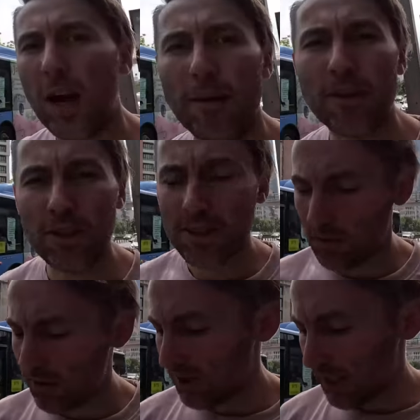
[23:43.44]
I've been doing some
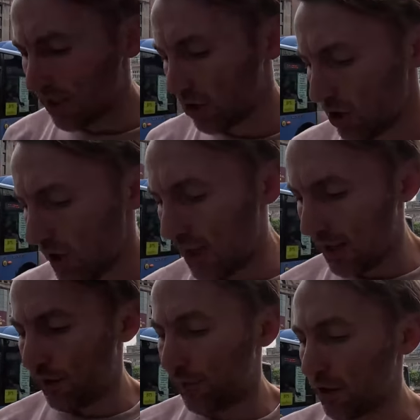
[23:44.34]
research
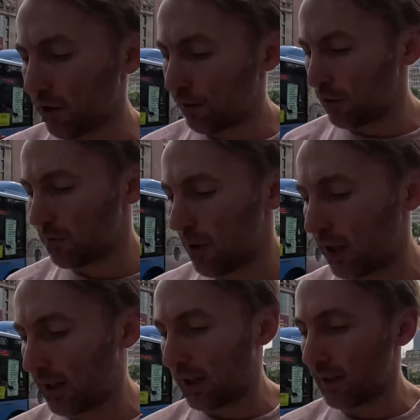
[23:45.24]
and I found a food
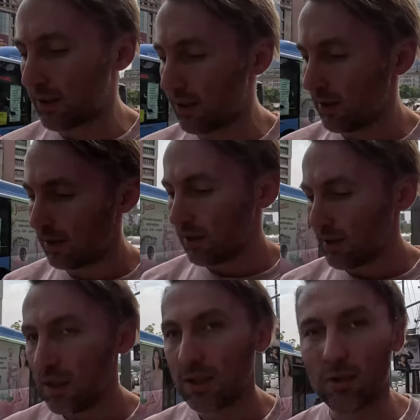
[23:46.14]
market.
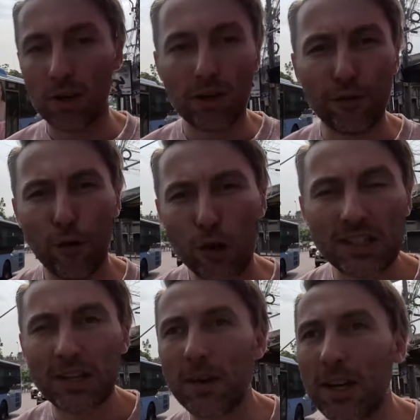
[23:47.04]
It's around a
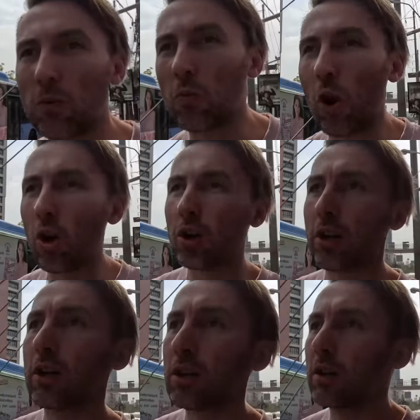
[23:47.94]
40 minute walk
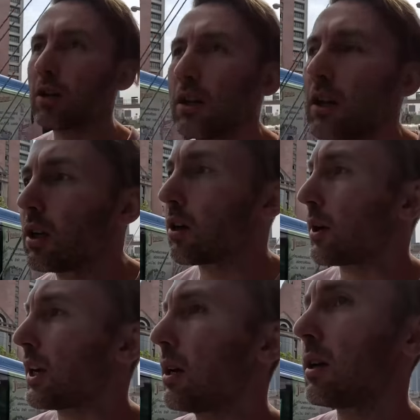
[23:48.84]

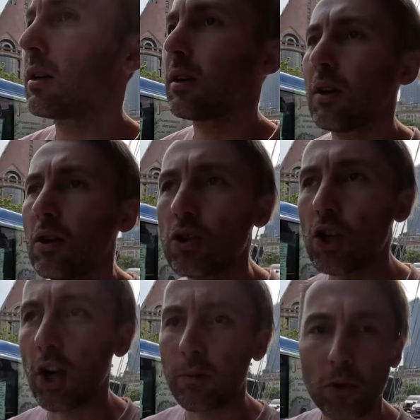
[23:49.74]
away.
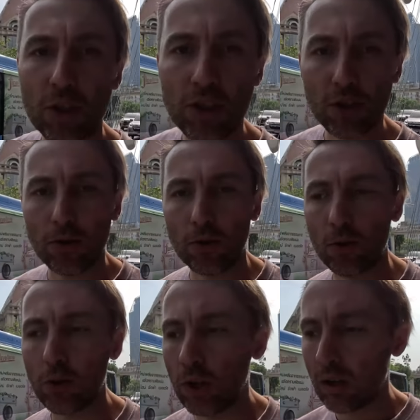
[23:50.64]
So I'm going to